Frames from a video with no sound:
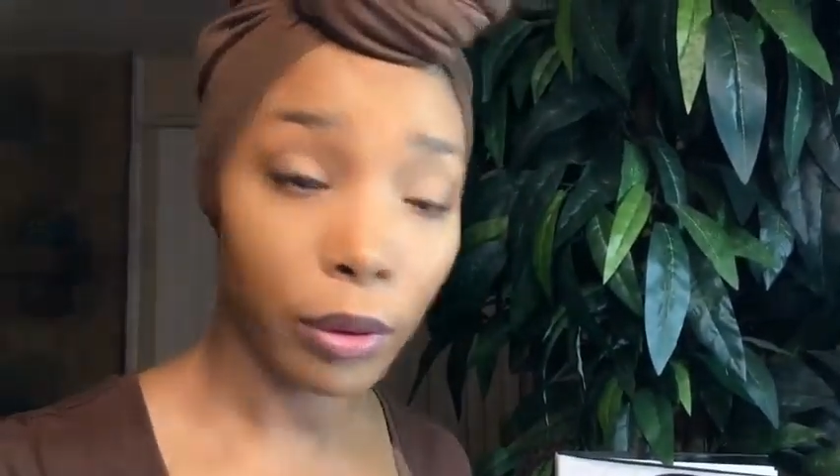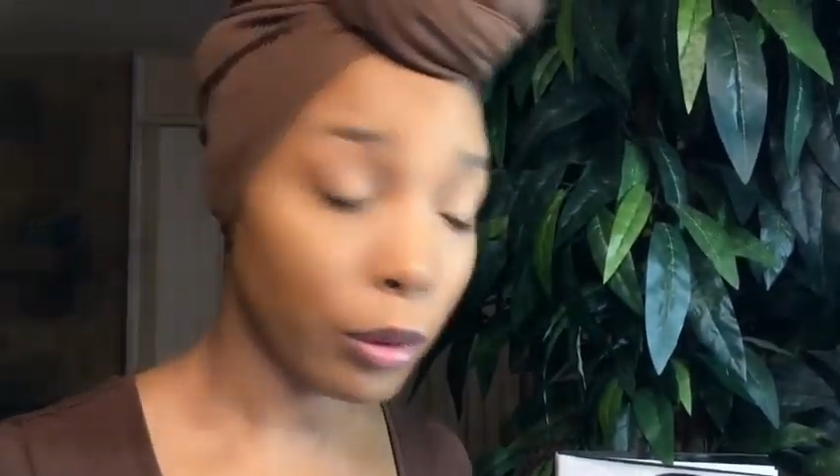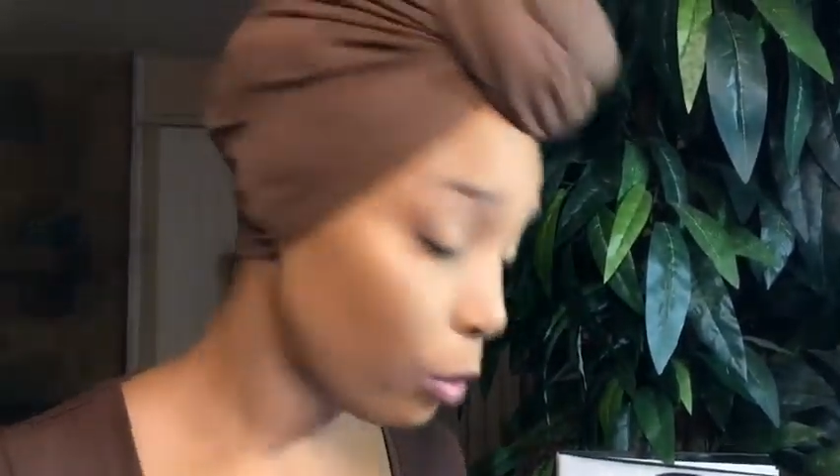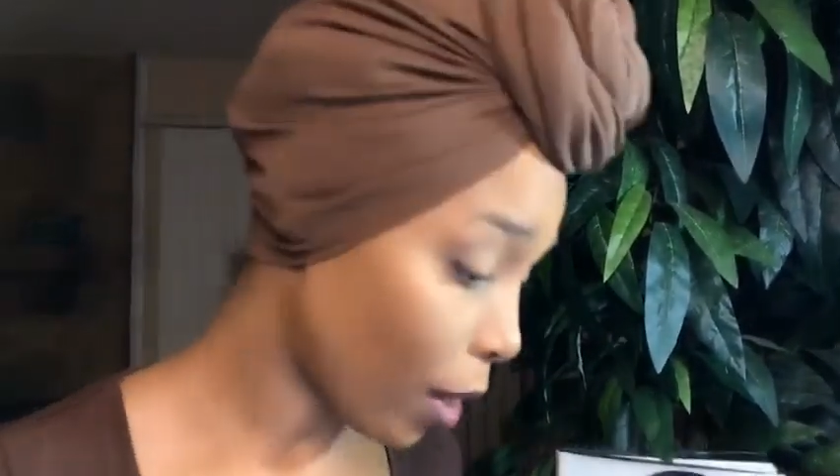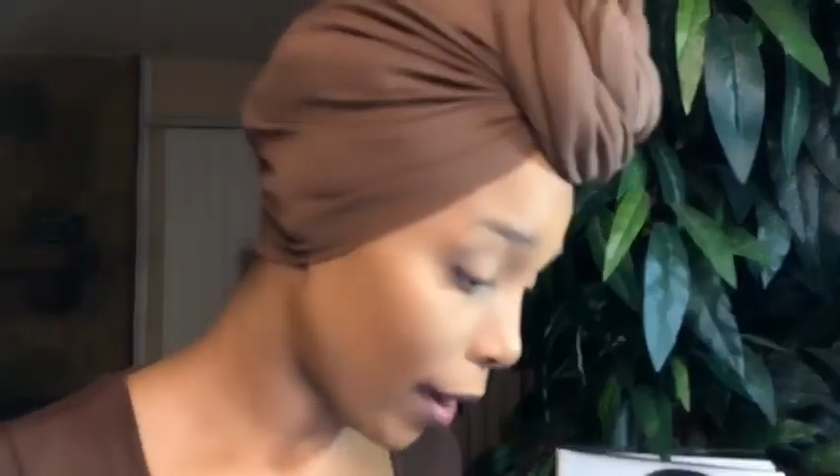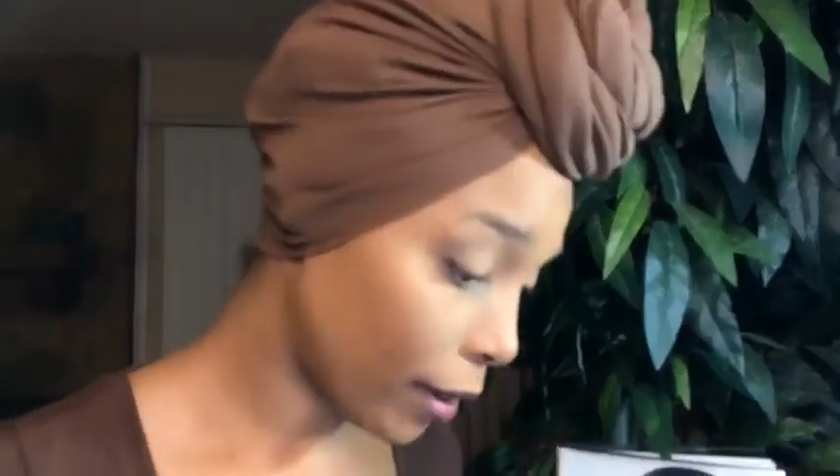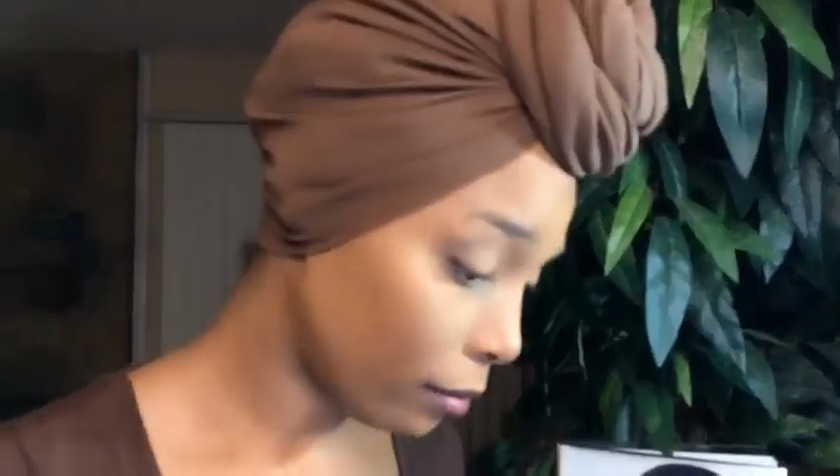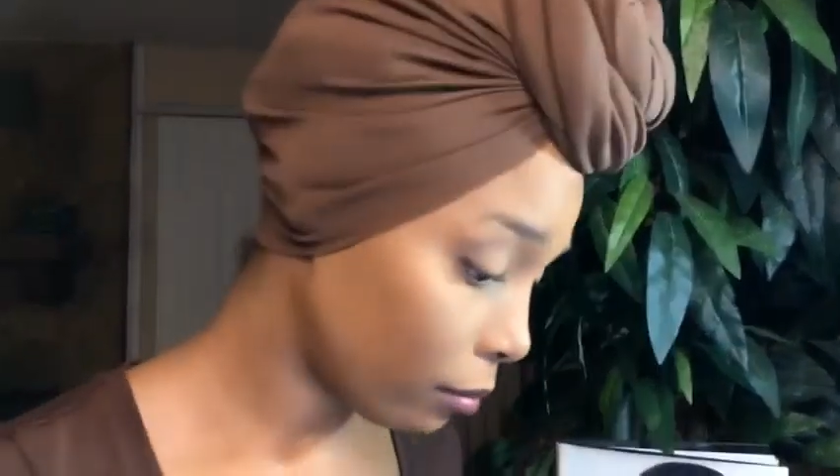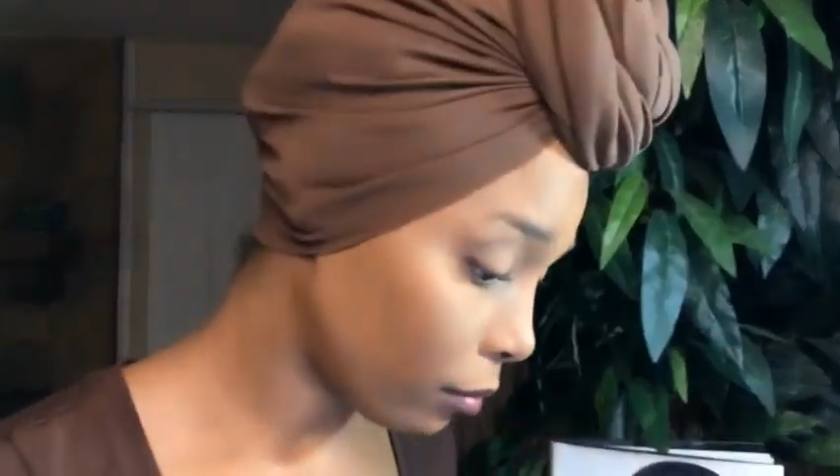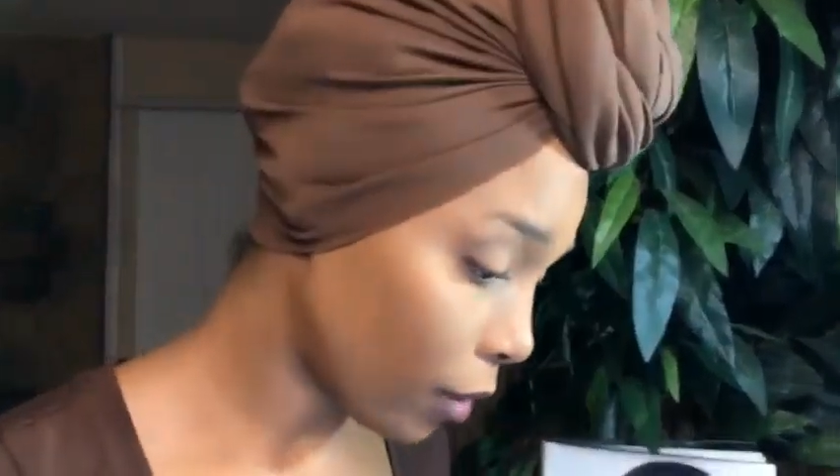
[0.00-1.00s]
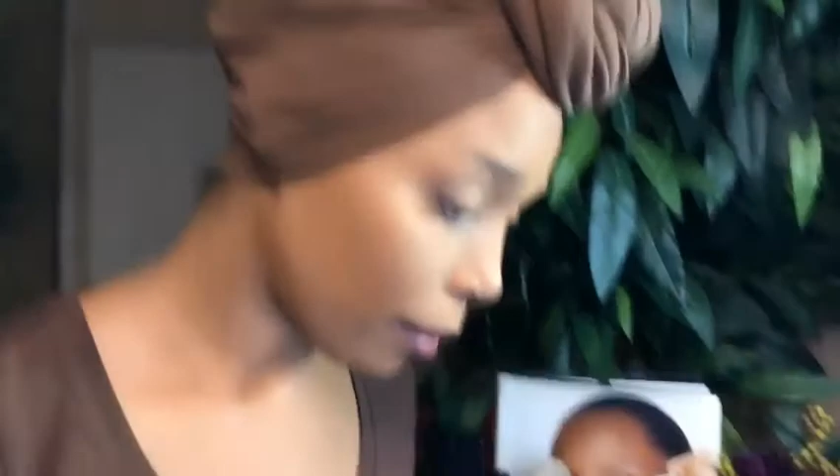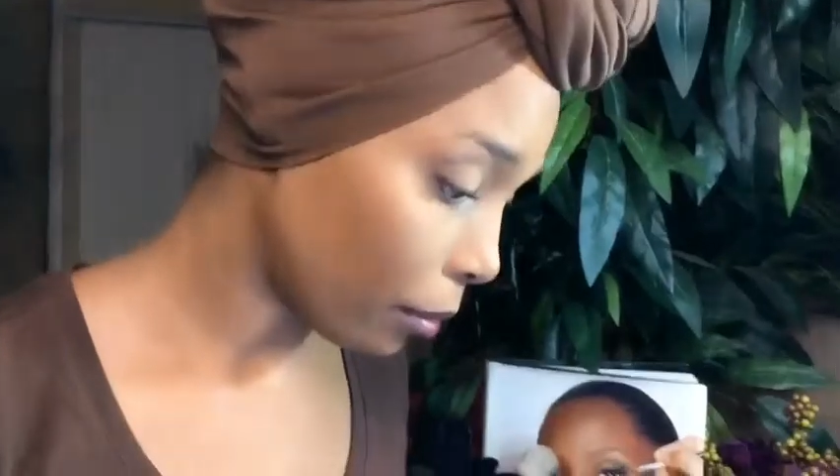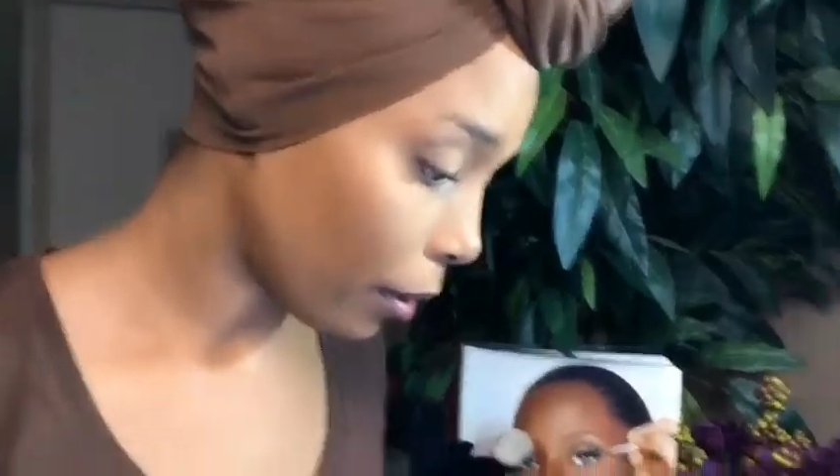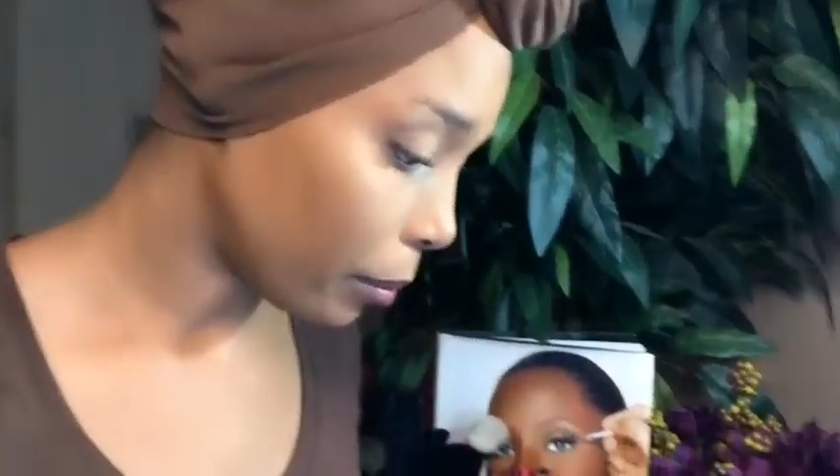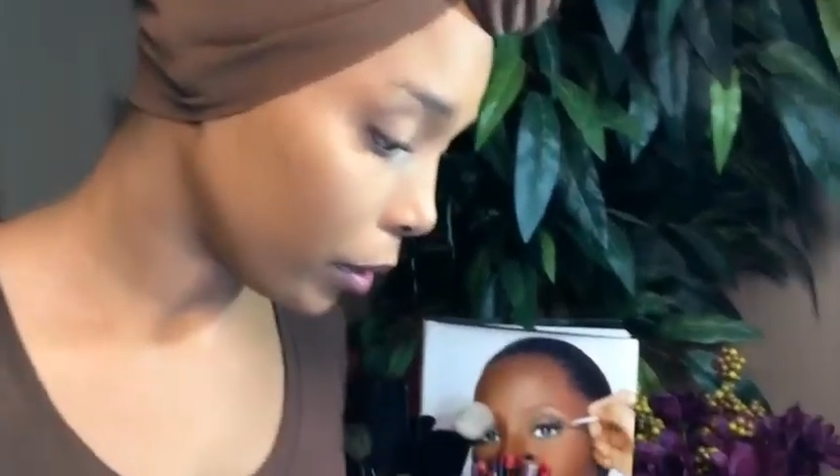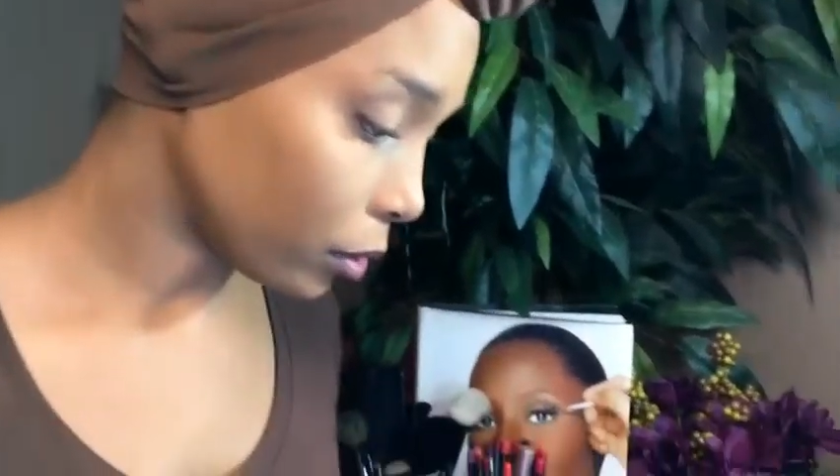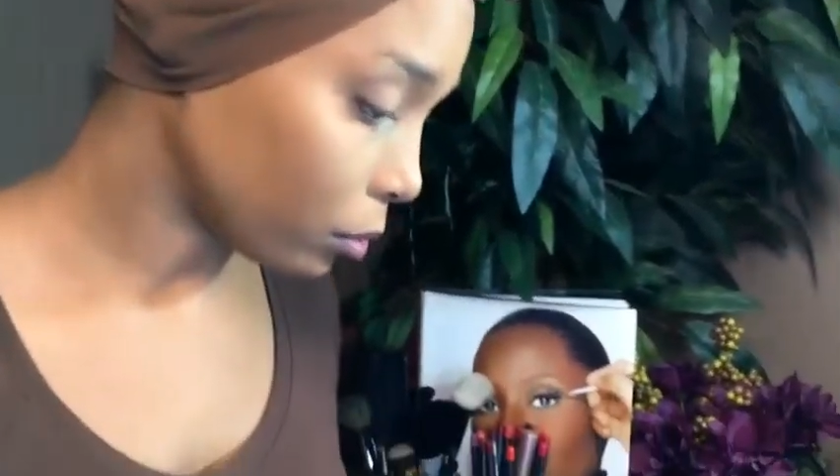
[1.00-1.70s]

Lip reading: white eyebrow pencil